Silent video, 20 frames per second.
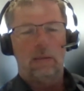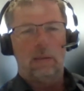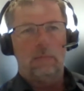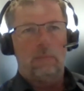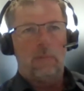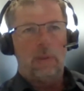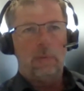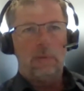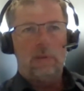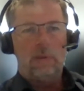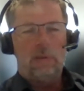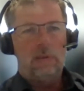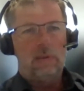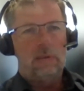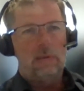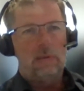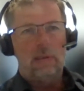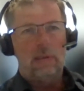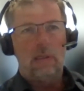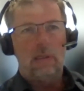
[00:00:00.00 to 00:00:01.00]
Maybe this
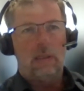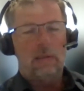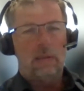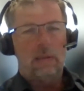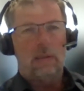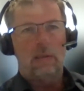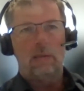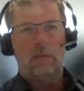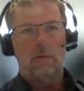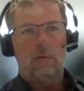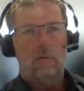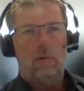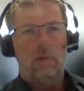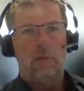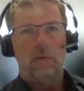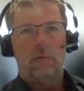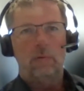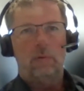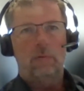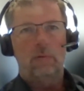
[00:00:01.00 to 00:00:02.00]
is an alternative
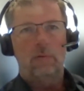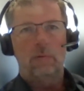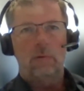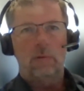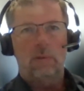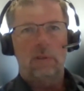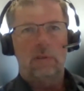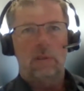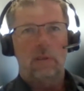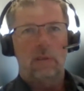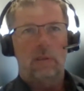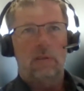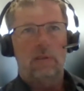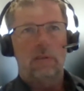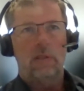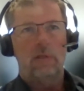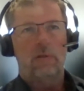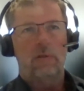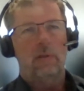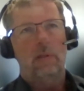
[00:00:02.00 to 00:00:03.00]
way to do the
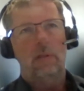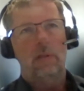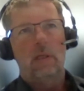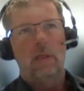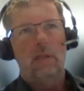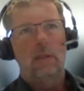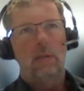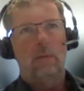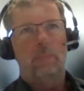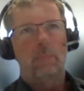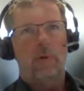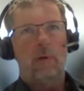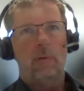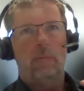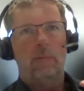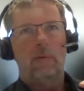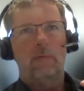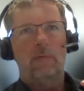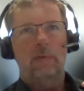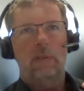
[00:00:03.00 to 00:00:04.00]
standardization. The
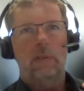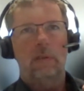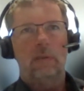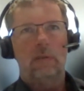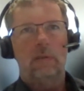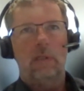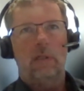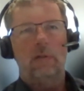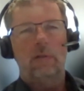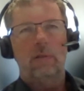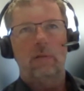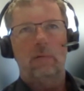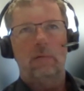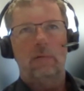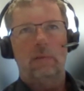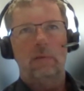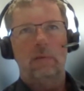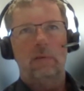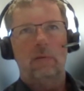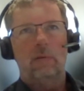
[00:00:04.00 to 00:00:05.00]
problem of
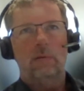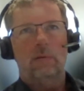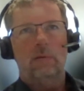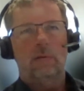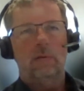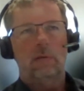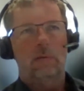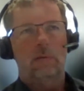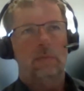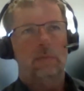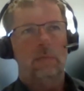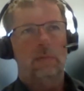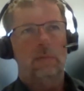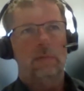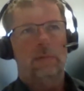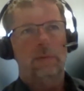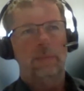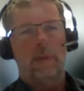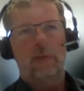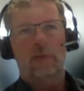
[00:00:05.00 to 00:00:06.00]
standardization is also,
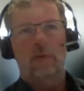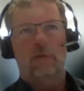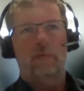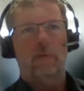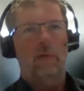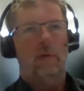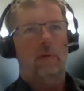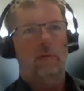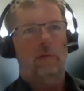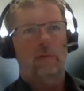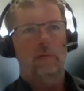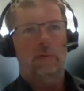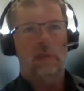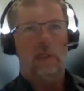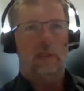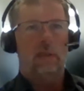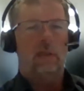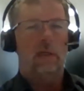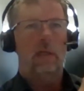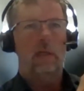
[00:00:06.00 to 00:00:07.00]
especially if you go to
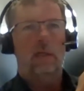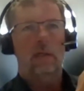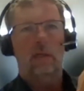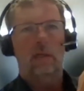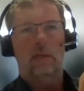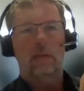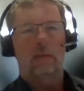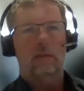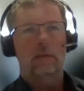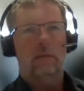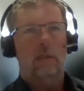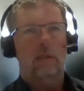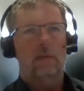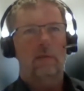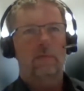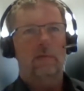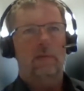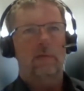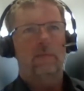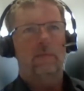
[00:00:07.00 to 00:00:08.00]
Senelec, this
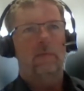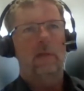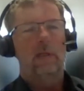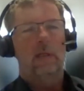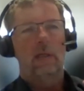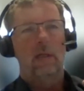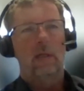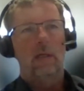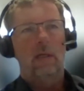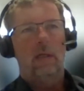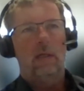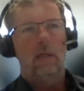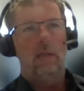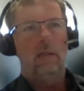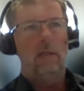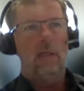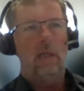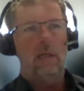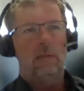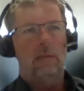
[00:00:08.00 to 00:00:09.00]
kind of stuff,
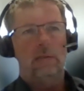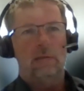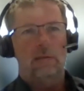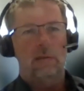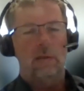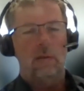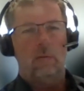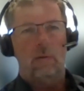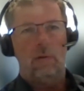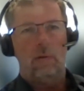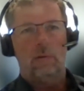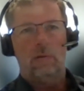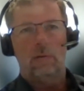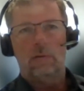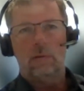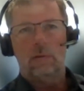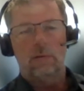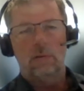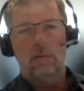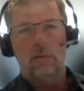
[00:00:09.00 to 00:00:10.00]
it takes so long.